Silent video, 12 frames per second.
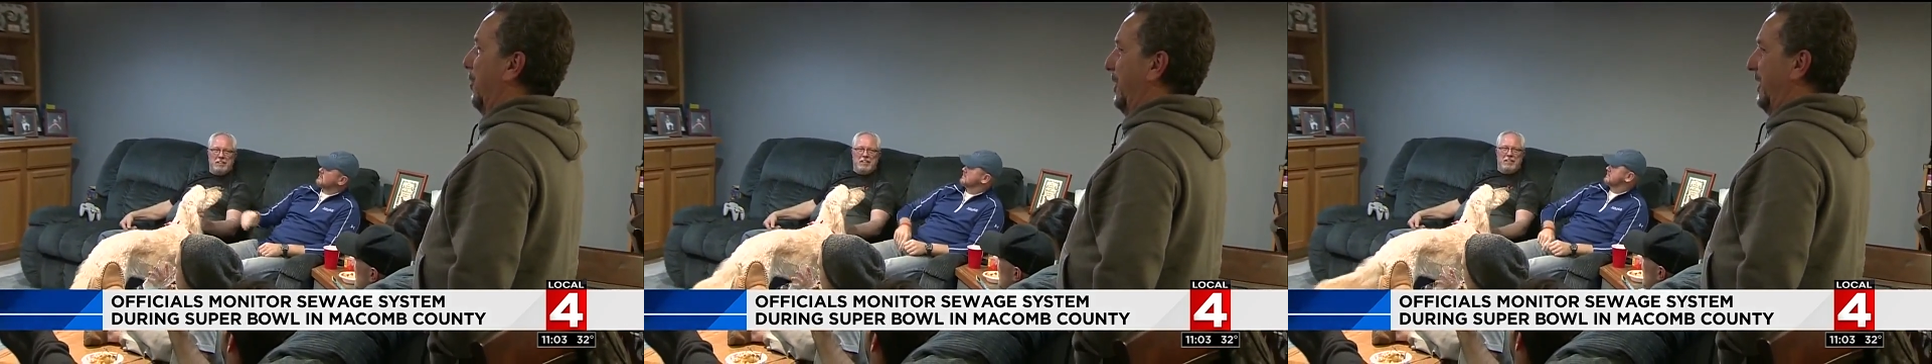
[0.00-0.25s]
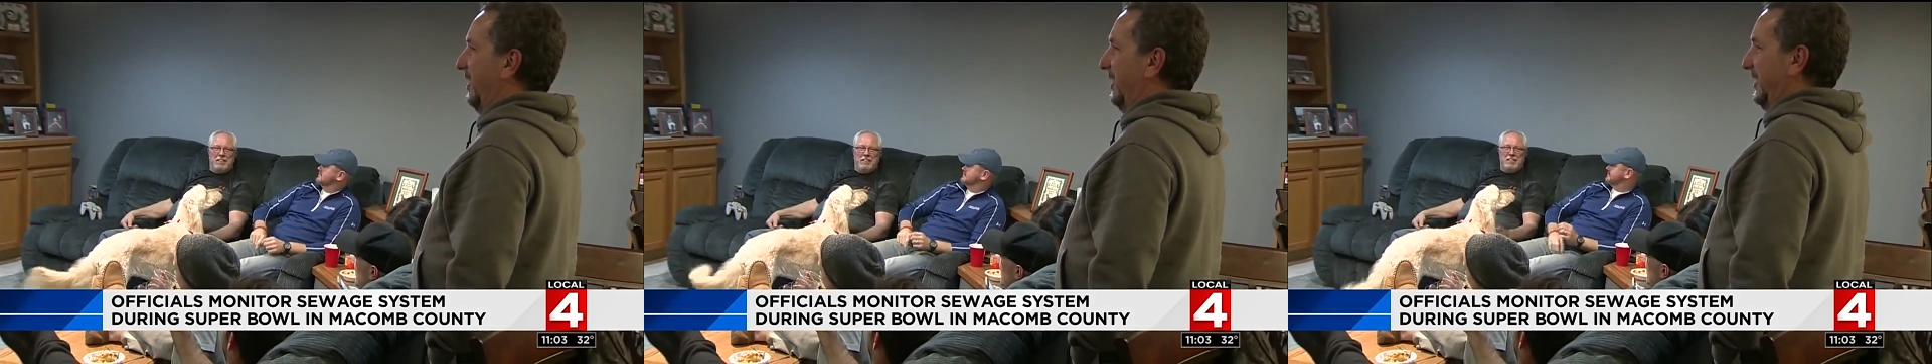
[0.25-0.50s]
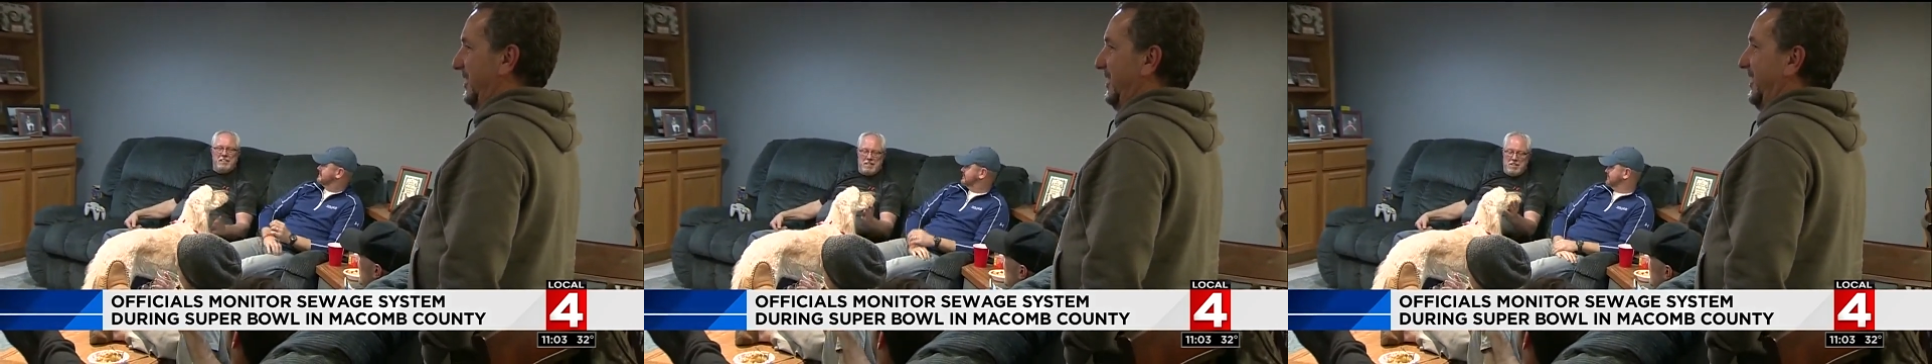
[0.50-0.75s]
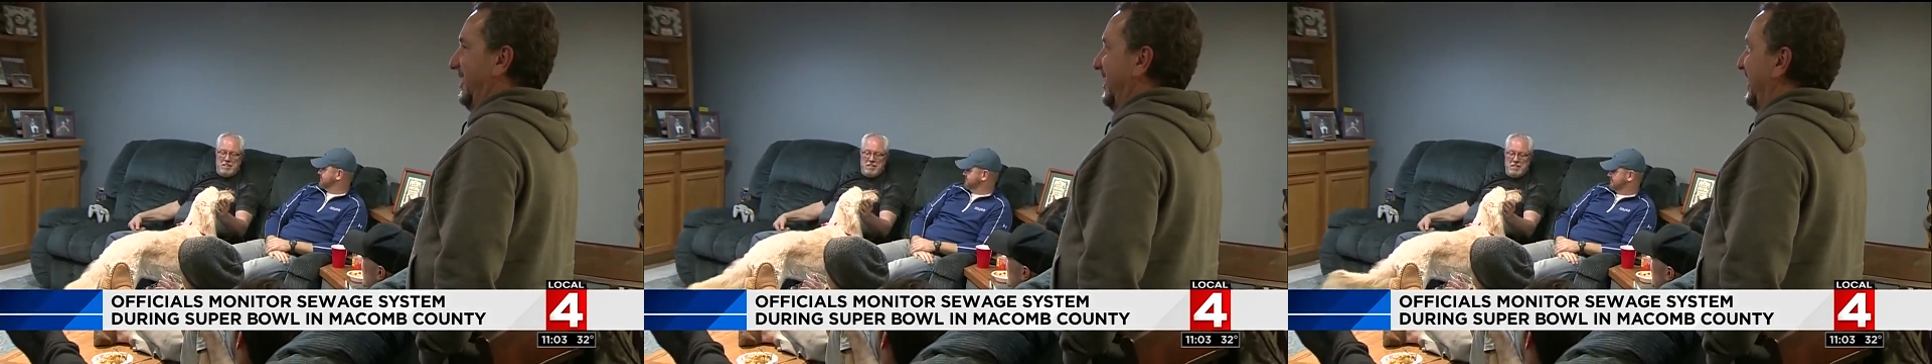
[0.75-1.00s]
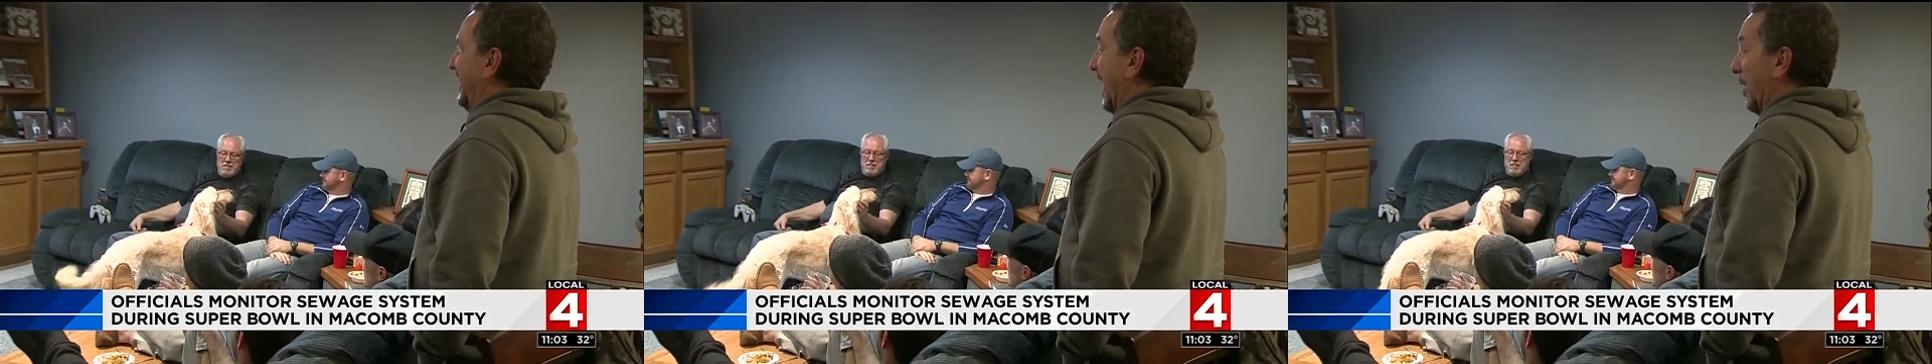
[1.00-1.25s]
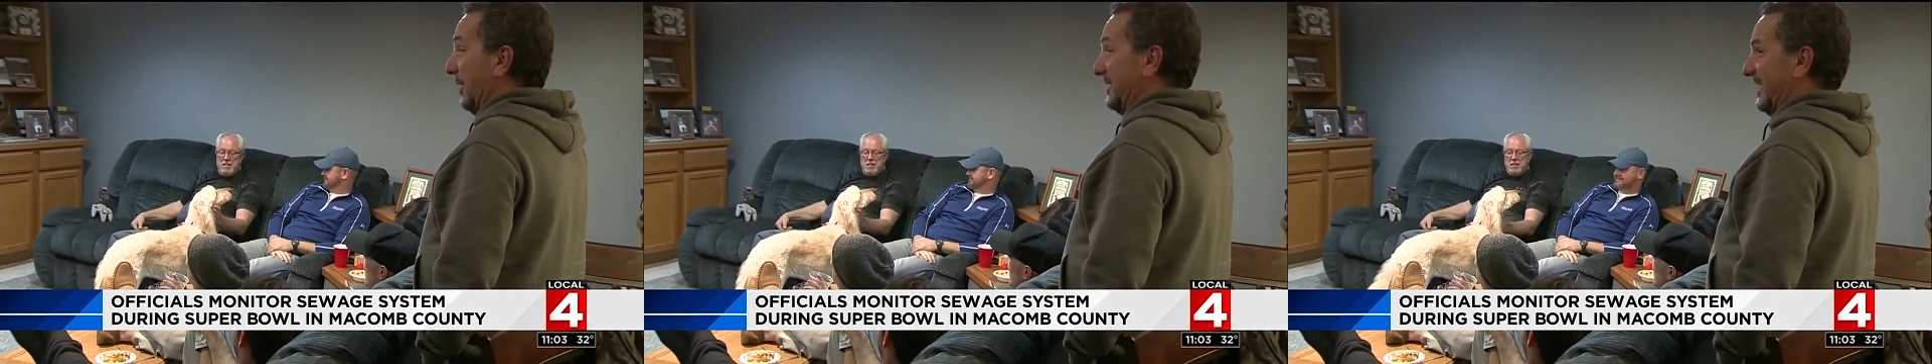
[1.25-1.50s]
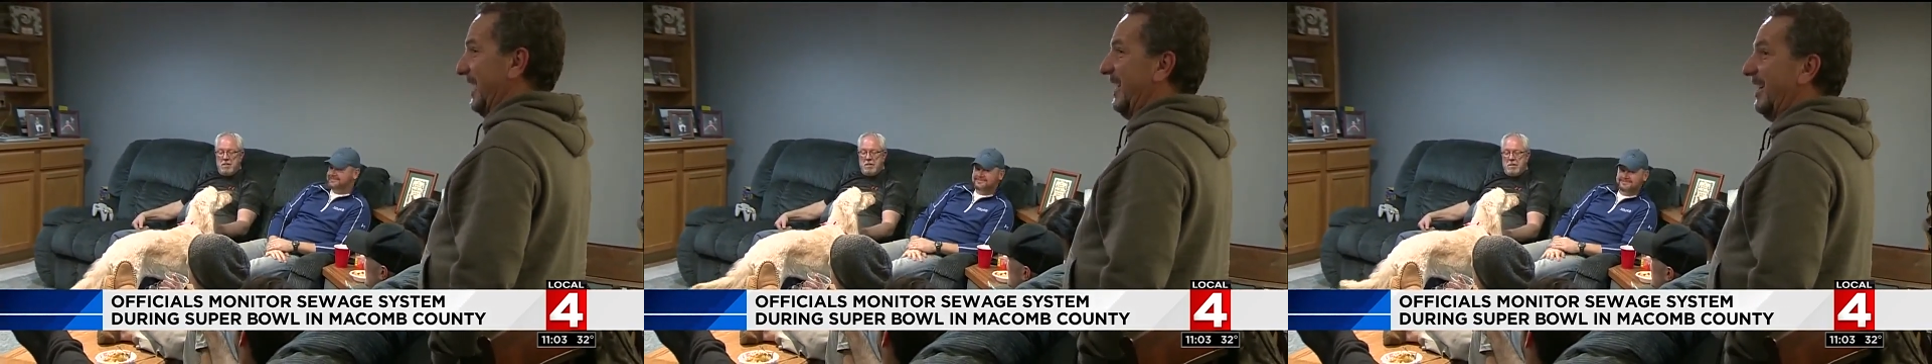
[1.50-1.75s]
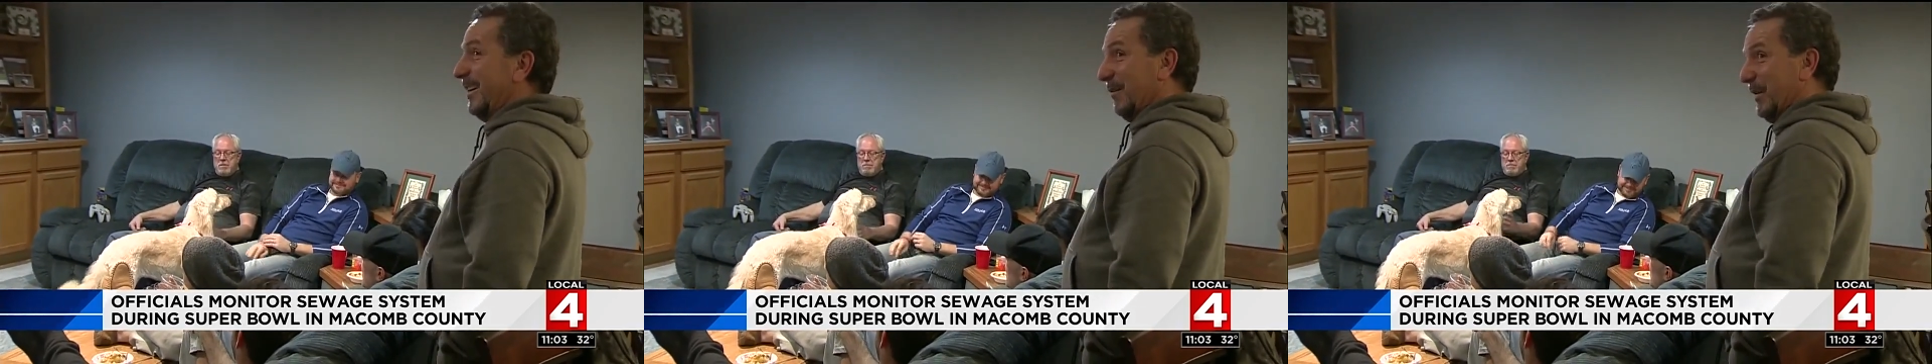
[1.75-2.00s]
the sewer system and wrecking the
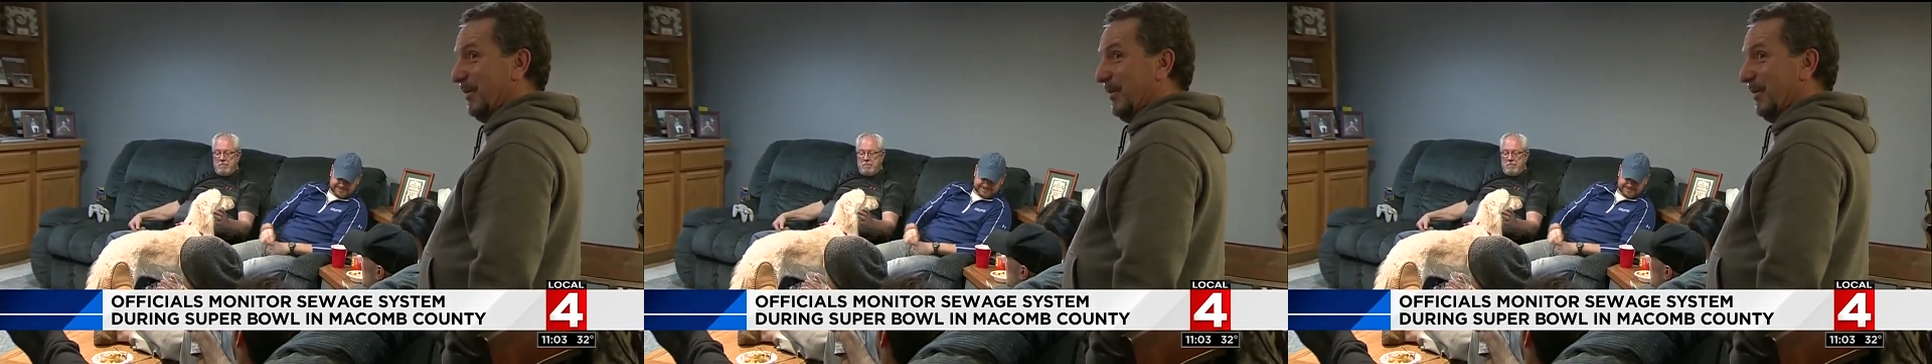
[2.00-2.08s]
basement.